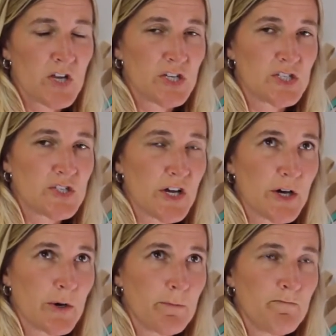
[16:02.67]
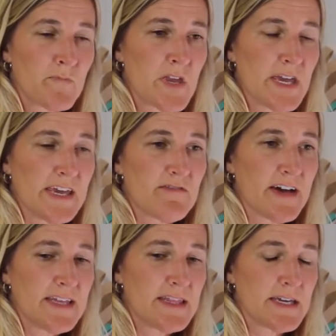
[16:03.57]
So if
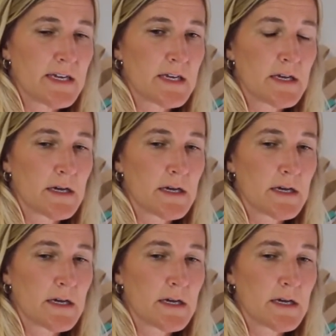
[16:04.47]
I think,